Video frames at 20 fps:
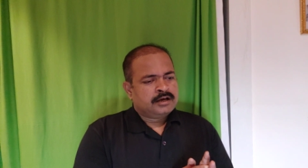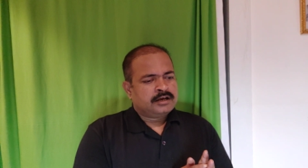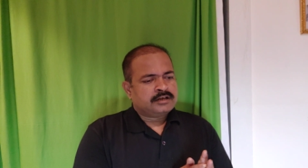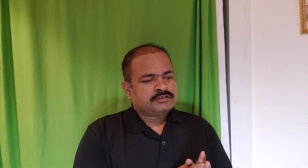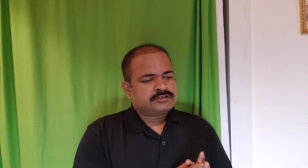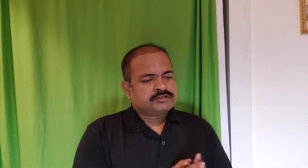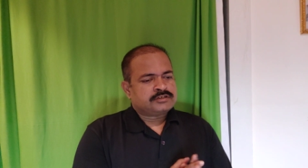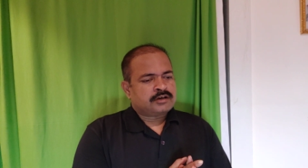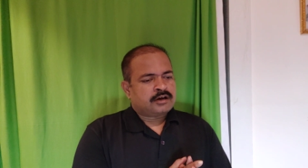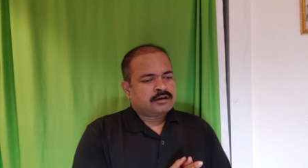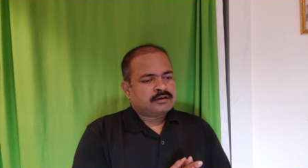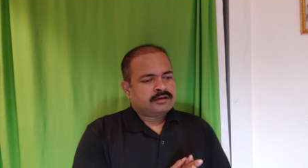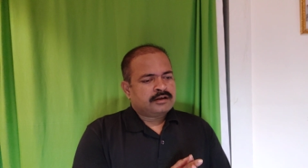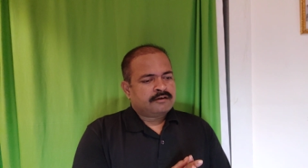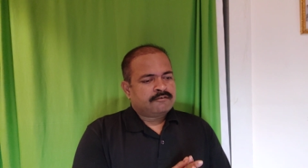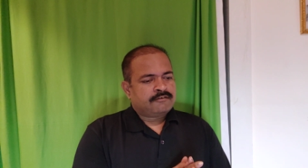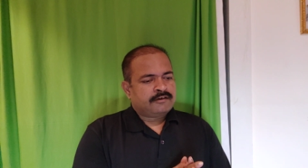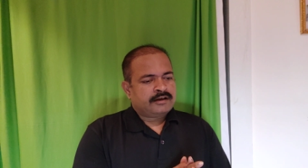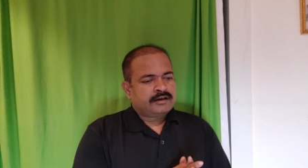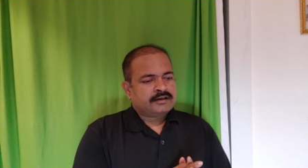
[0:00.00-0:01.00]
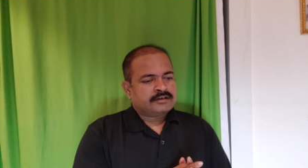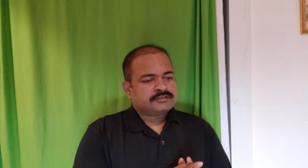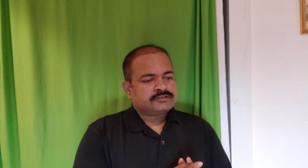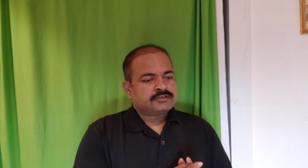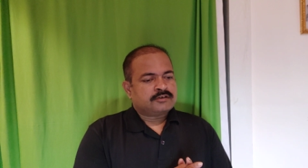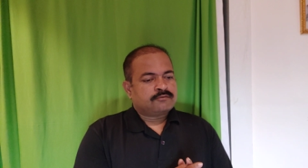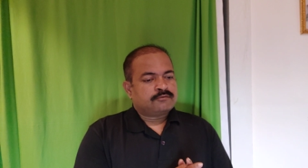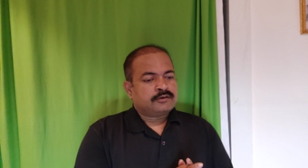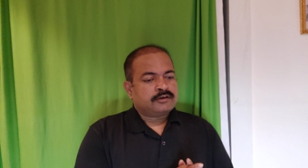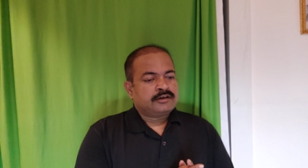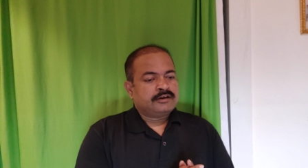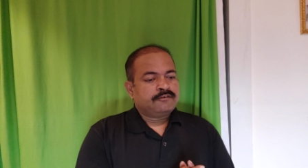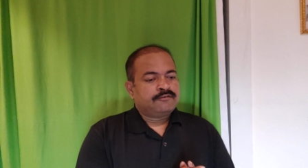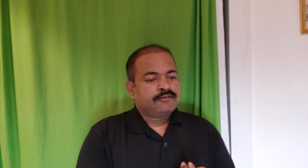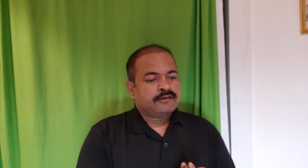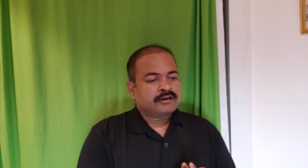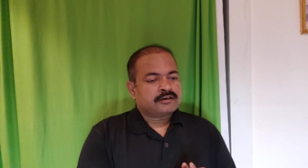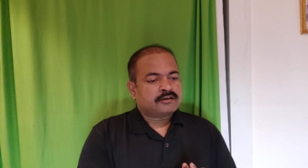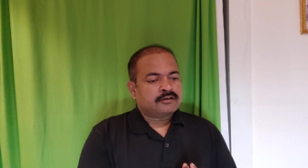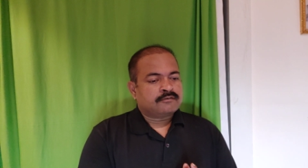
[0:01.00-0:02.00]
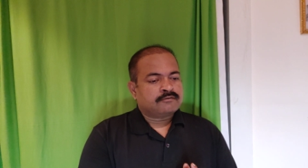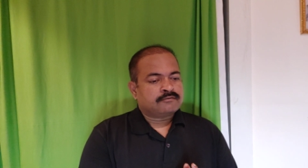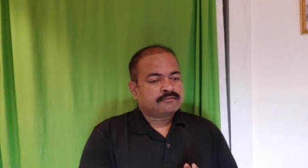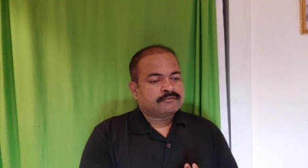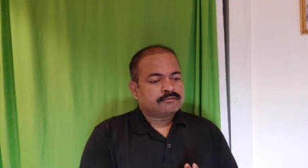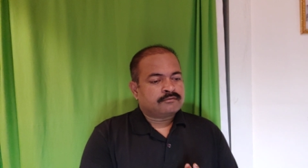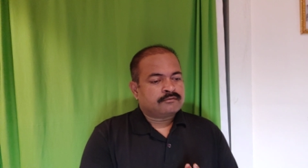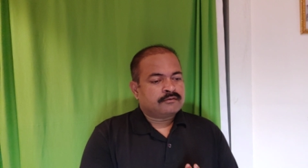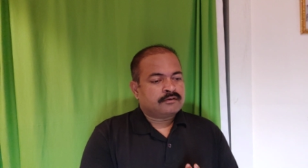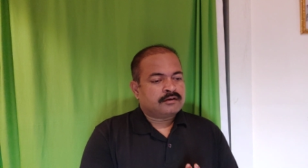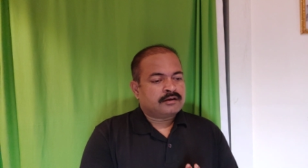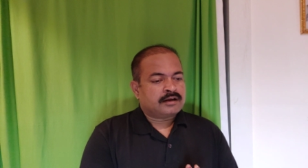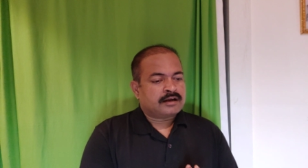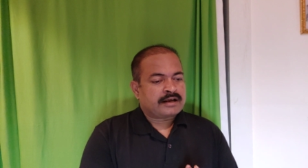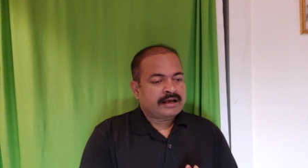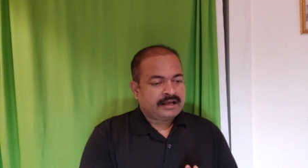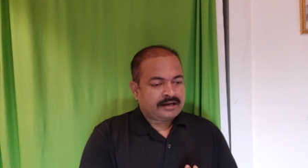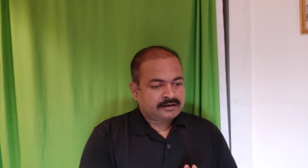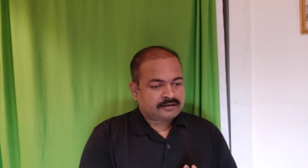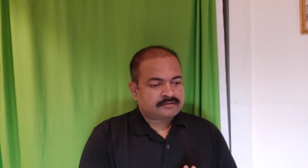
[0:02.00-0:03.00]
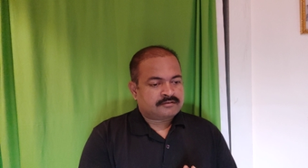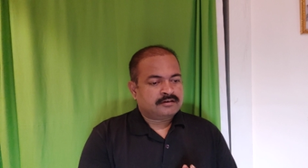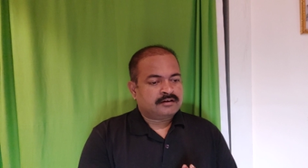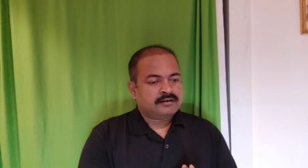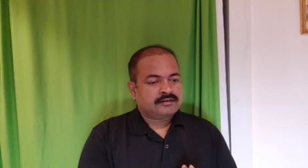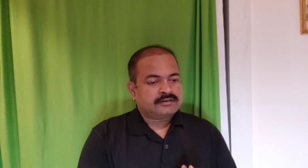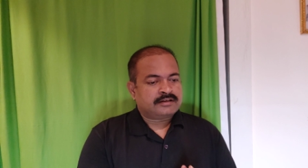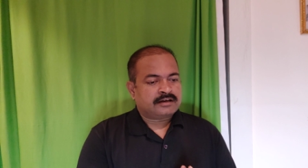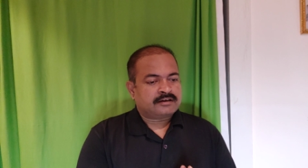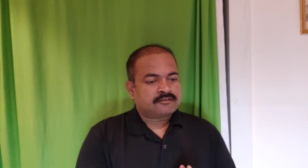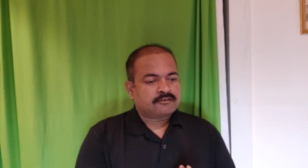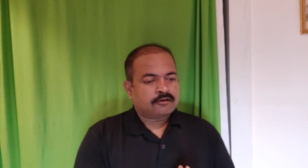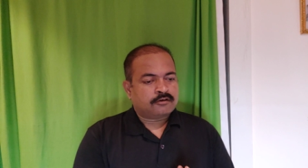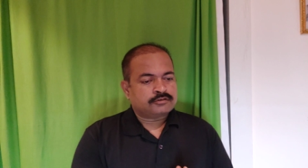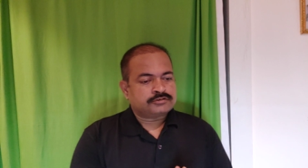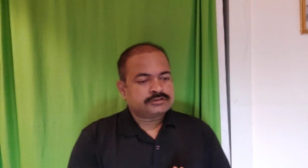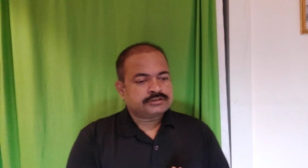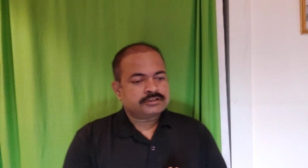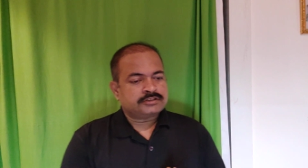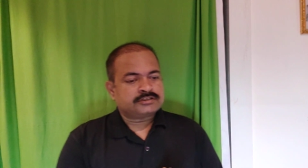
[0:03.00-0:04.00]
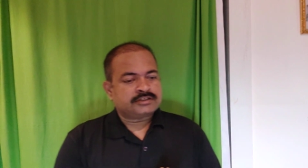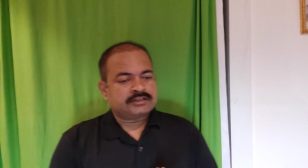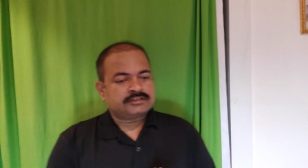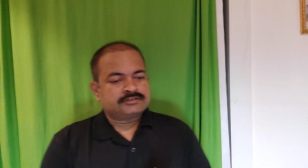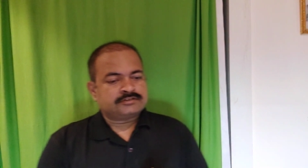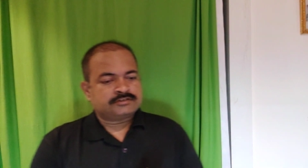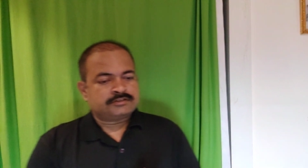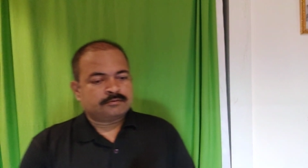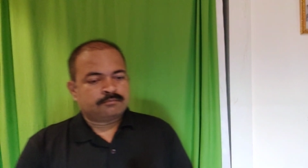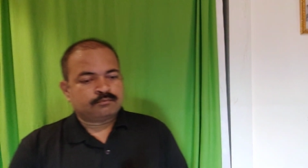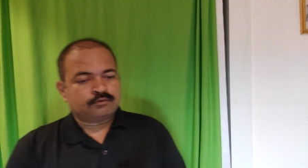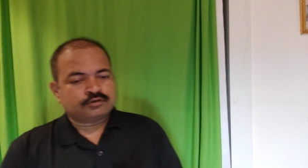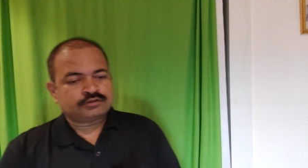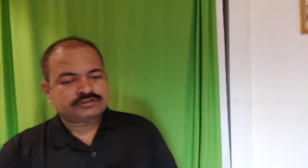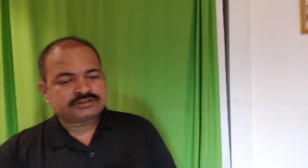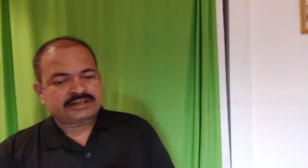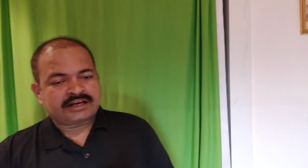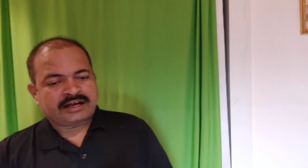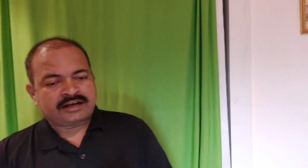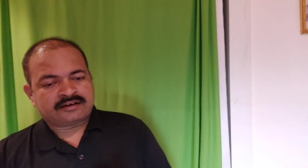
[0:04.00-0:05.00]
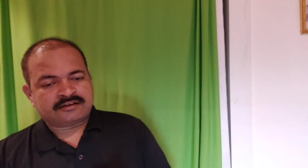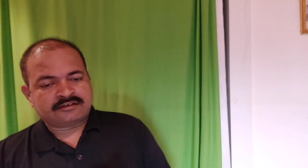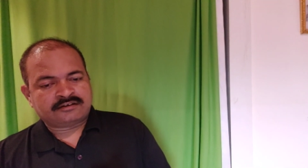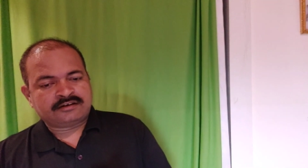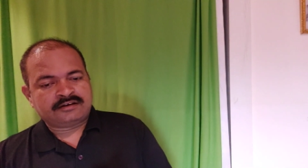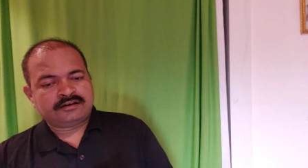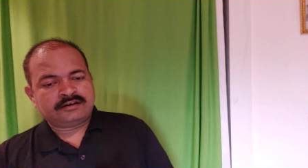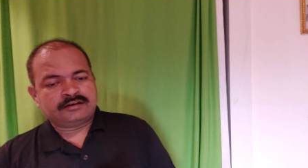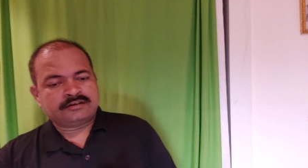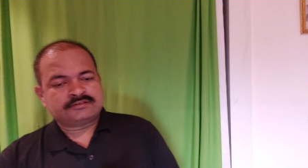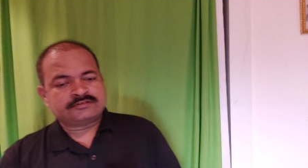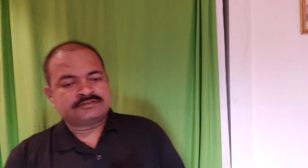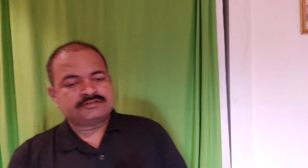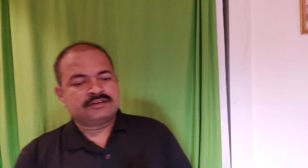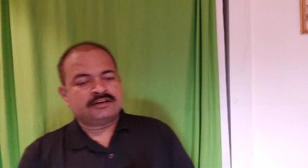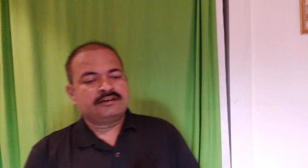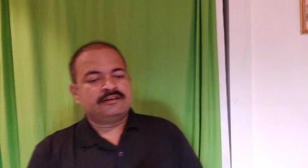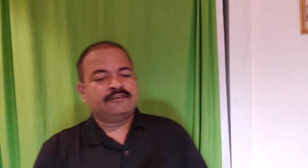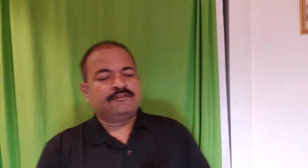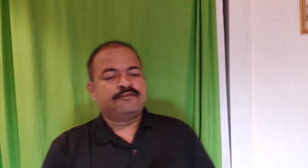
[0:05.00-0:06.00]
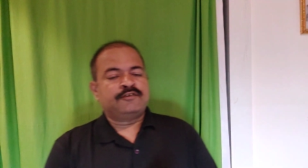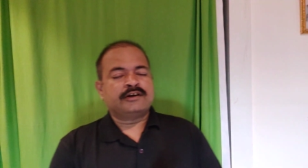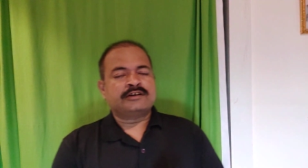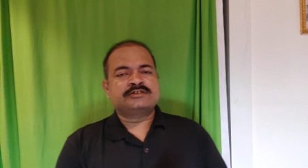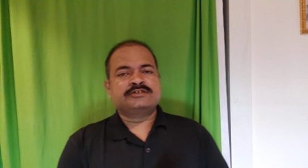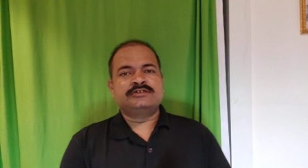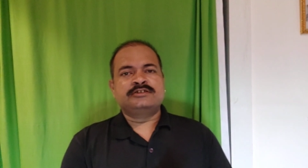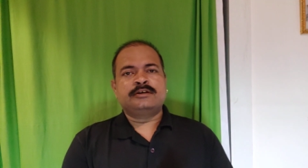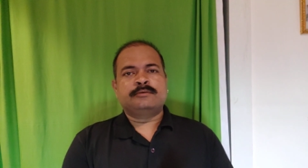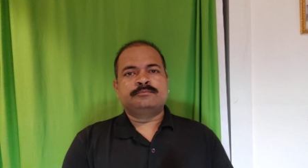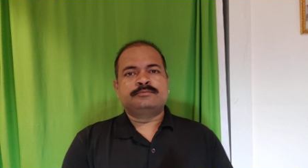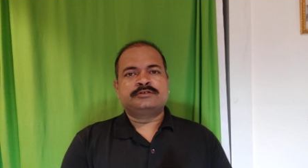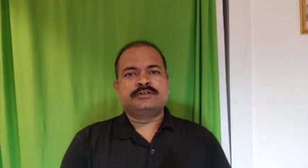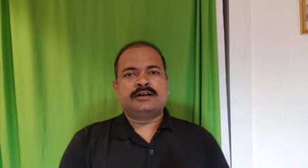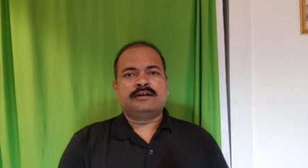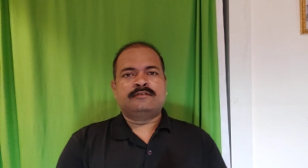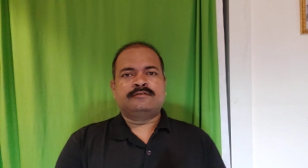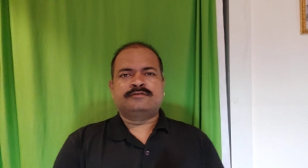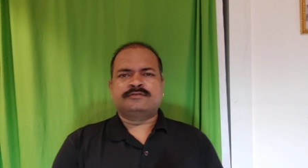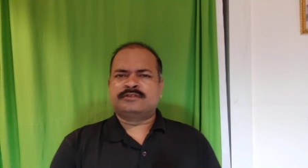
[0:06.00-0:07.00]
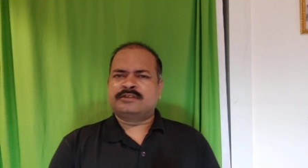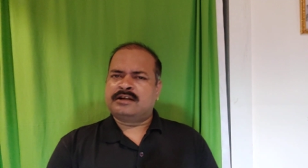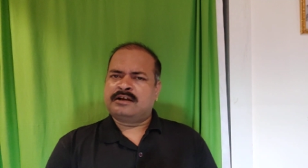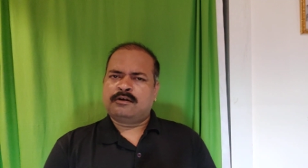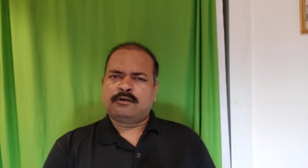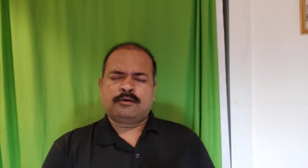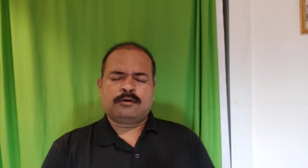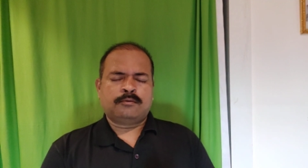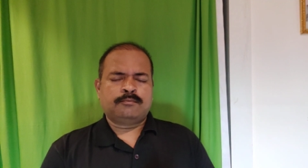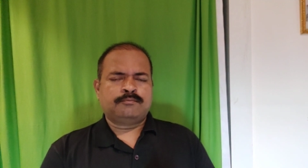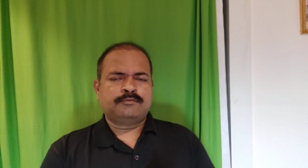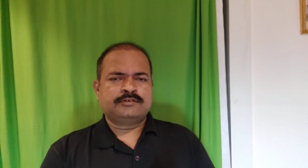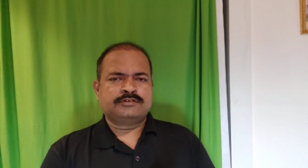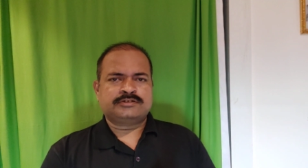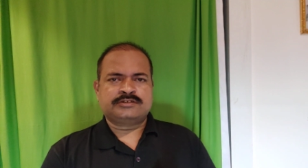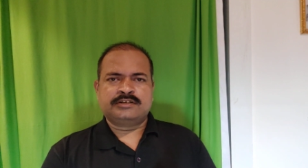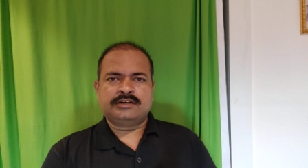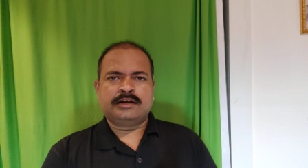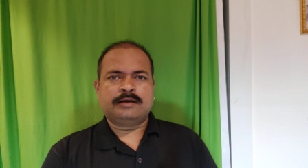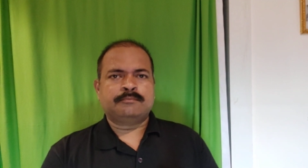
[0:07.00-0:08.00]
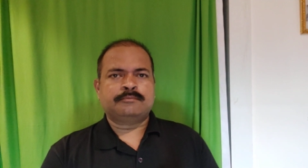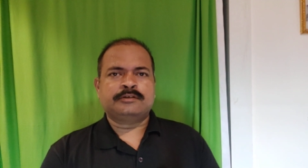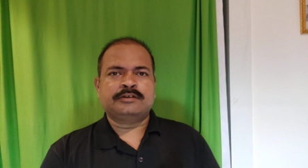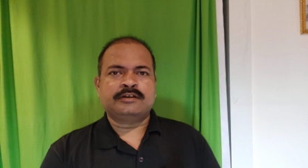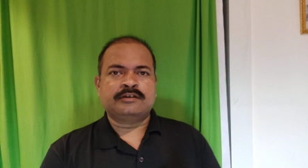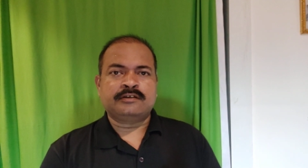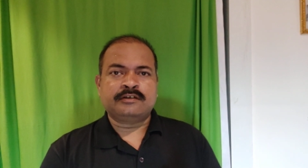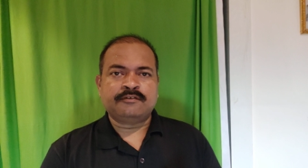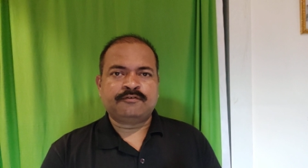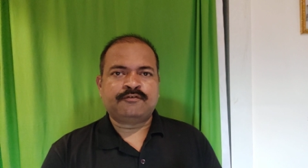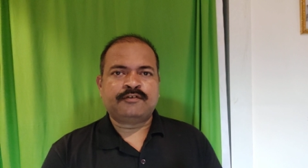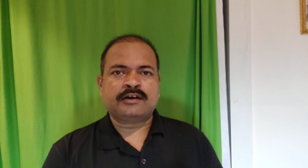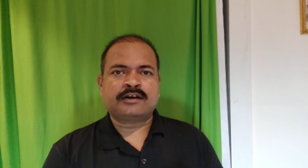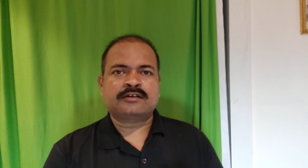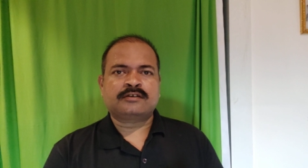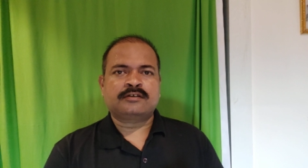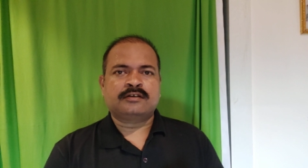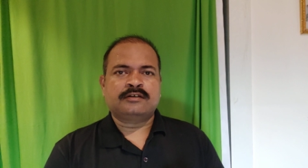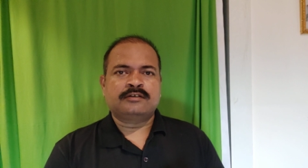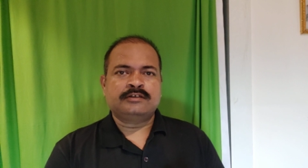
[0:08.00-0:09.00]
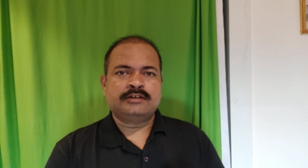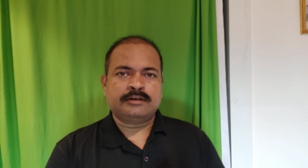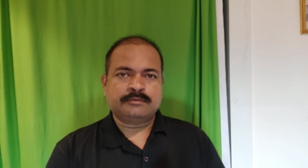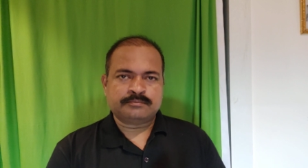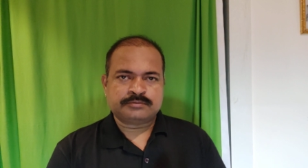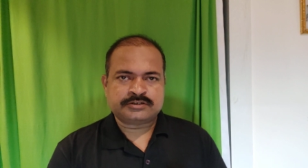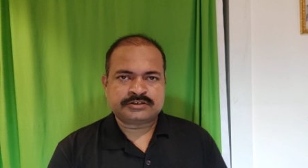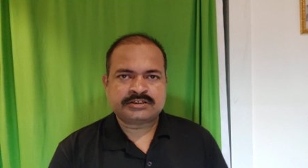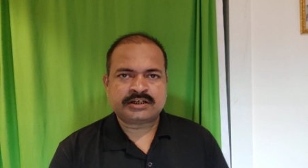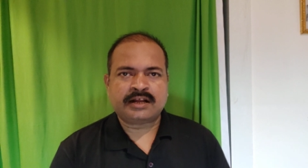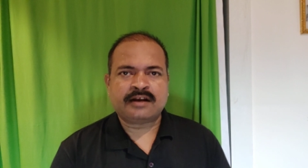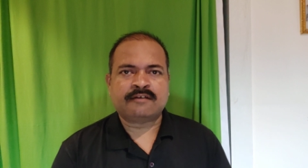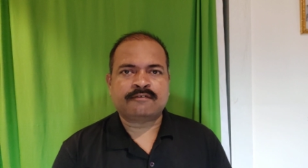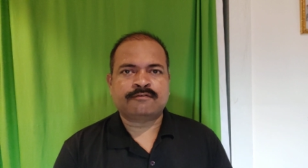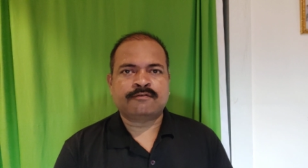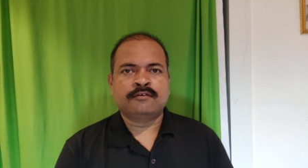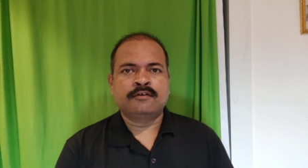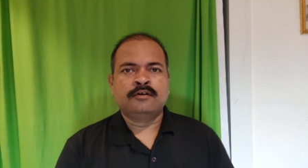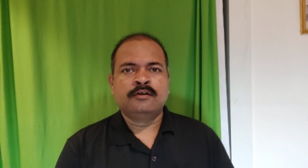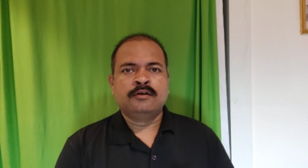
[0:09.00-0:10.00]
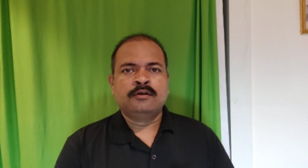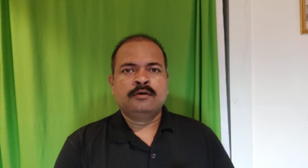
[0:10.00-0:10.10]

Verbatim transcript: It's not the awareness of the defect of uh, character that causes us the most agony it's the defects themselves obviously i mean the defect themselves